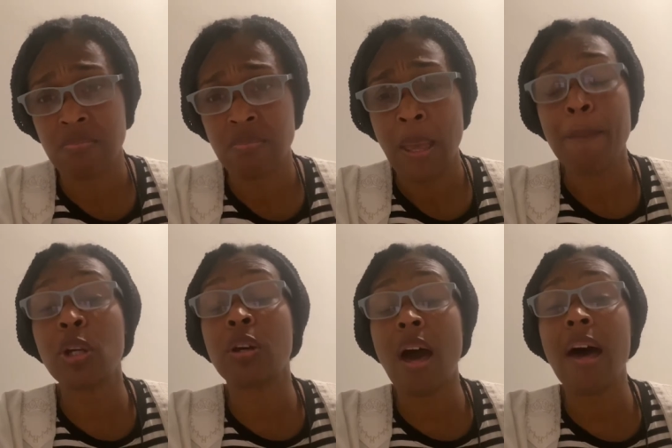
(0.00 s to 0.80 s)
But
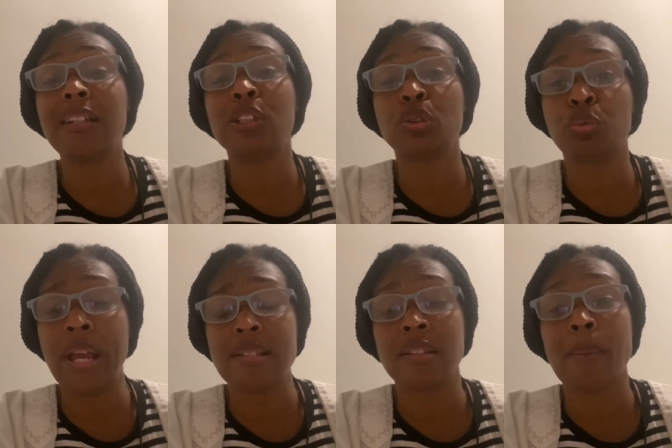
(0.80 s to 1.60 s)
God is
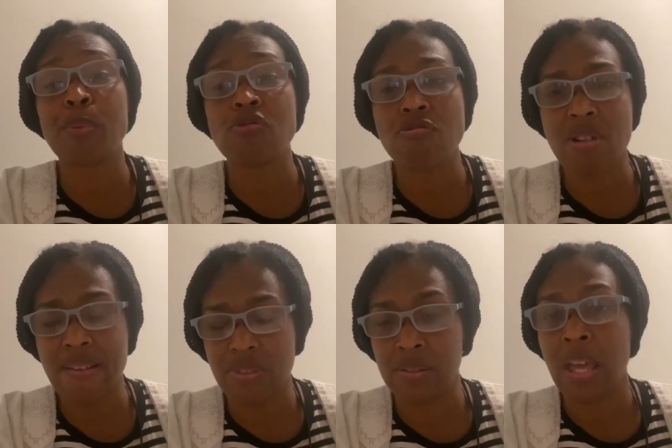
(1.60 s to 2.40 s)
raising up a
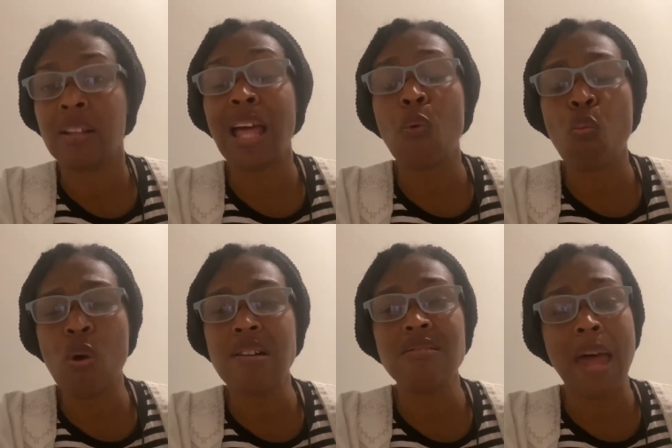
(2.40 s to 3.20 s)
remnant that
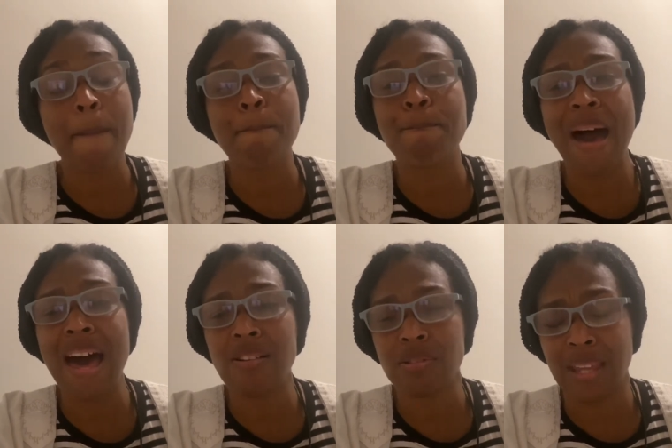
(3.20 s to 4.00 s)
will not bow
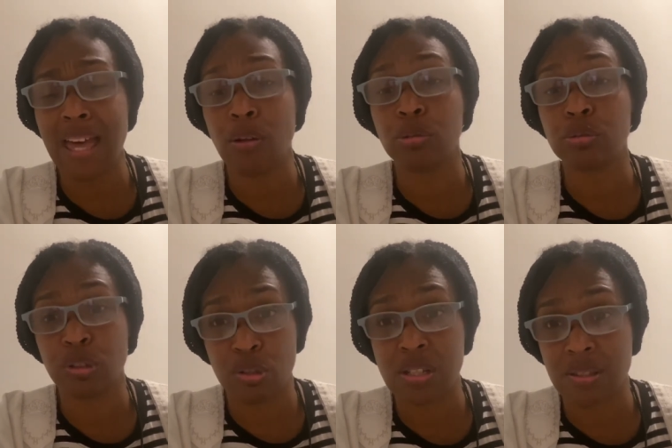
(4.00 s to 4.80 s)
down to
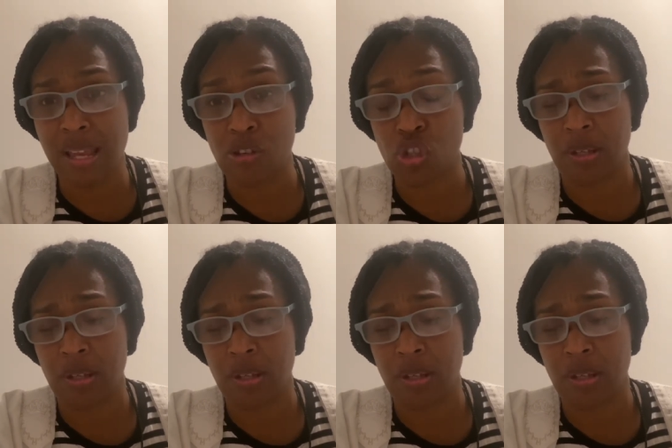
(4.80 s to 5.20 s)
this nation.